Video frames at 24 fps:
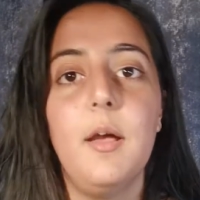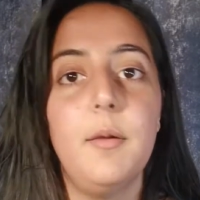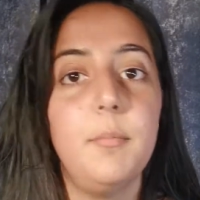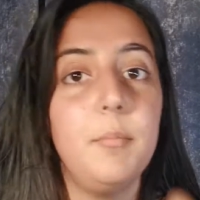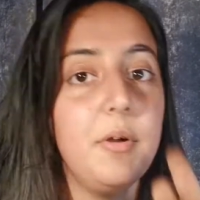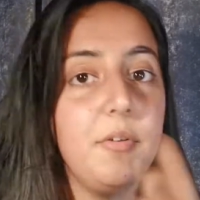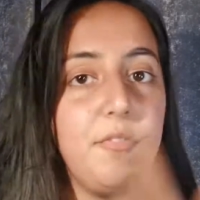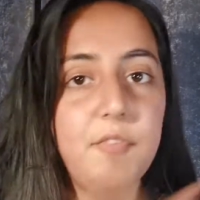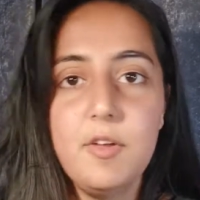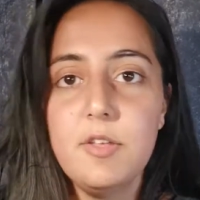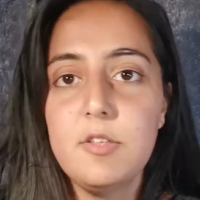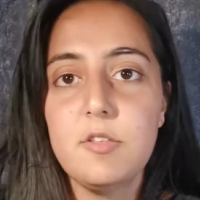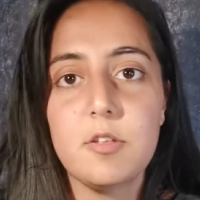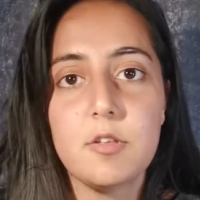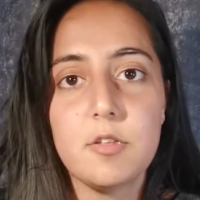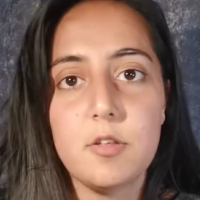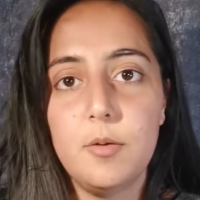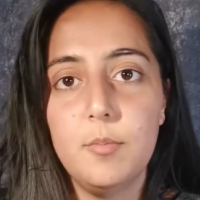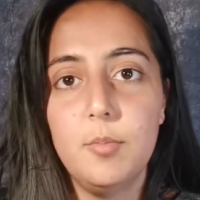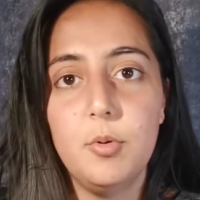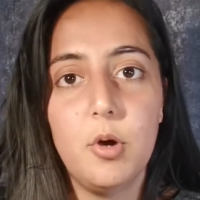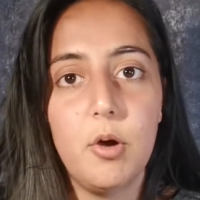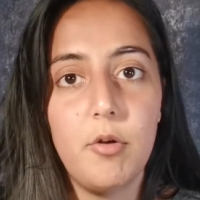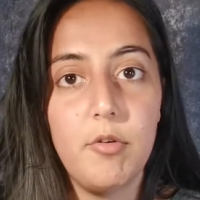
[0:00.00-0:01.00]
My first
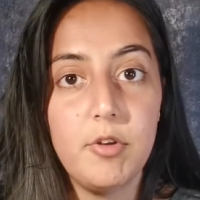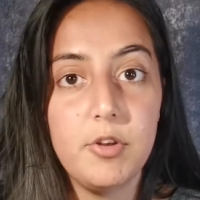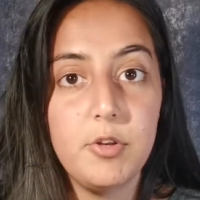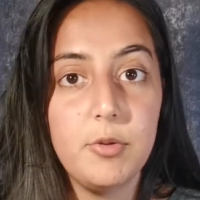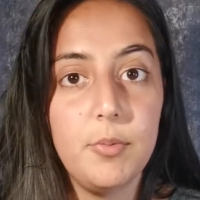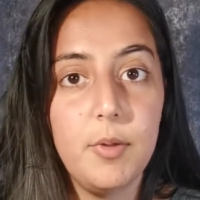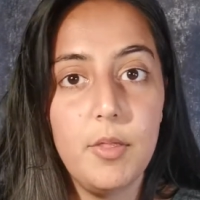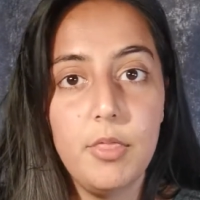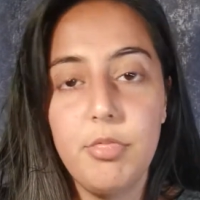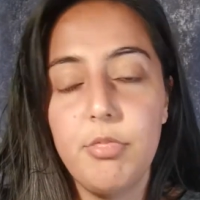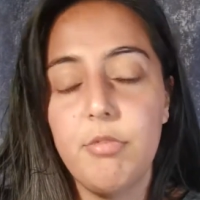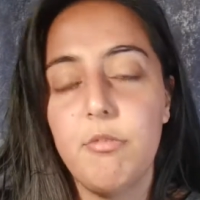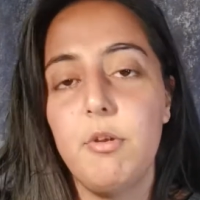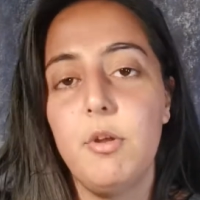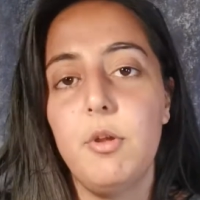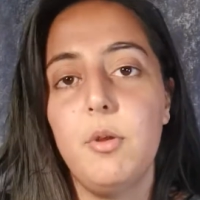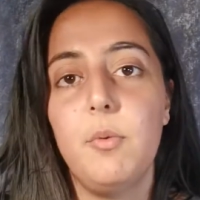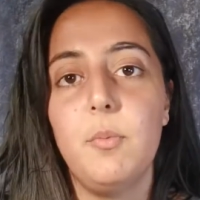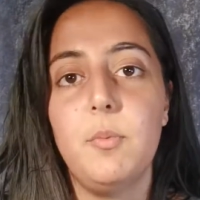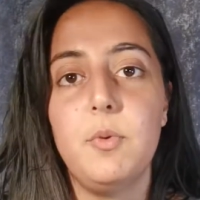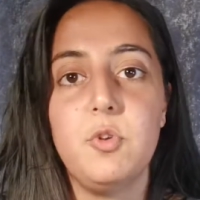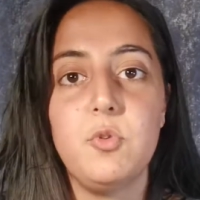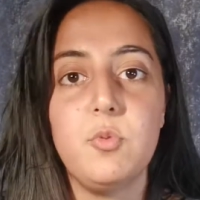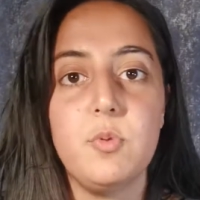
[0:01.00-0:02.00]
example I already went
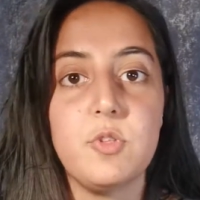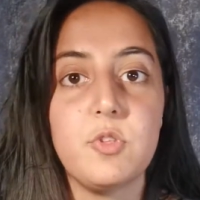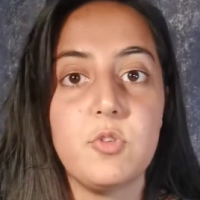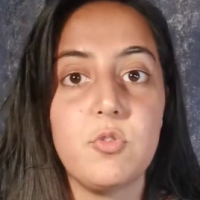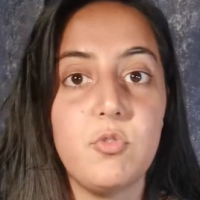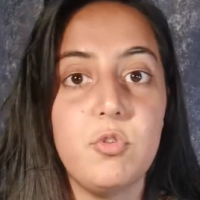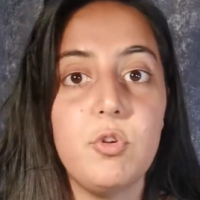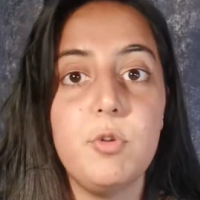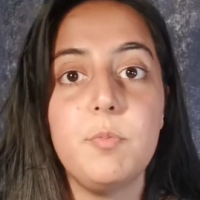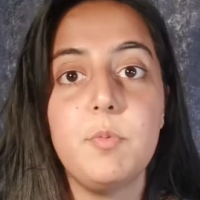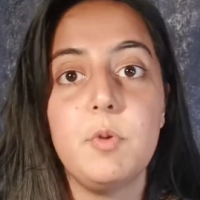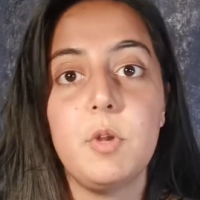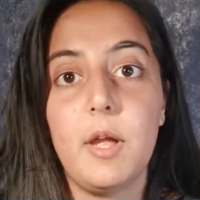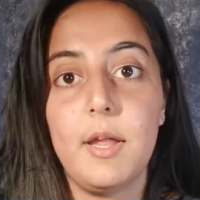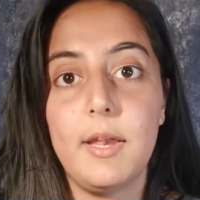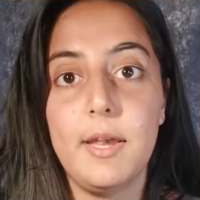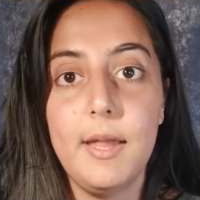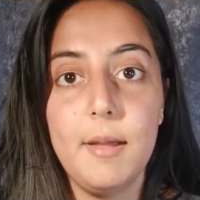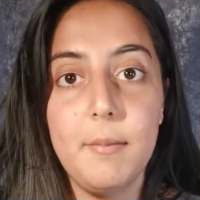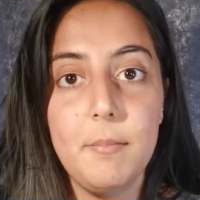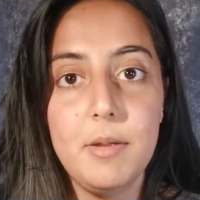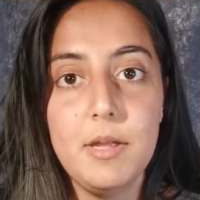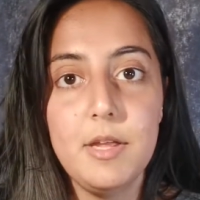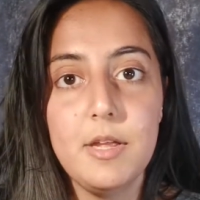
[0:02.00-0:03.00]
through, which was group
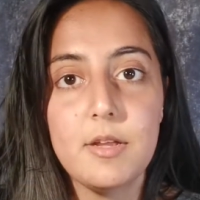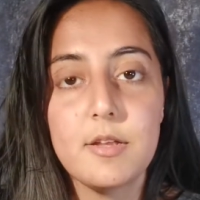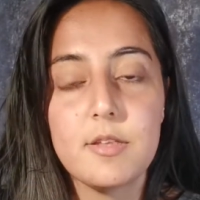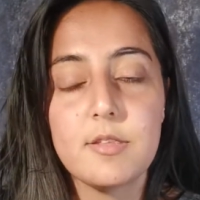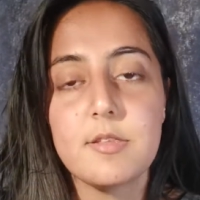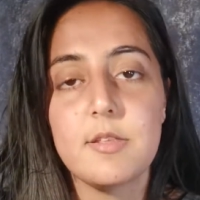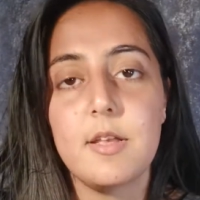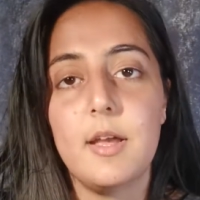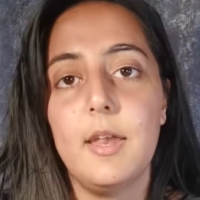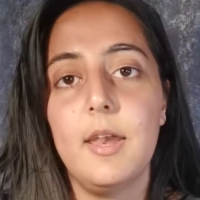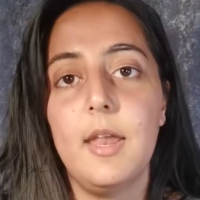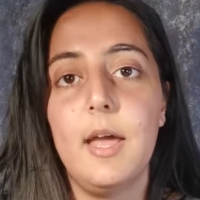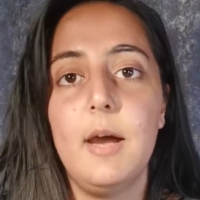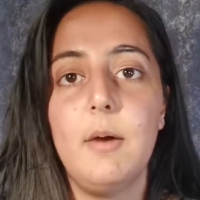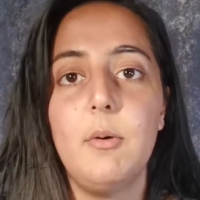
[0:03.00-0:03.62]
dynamics and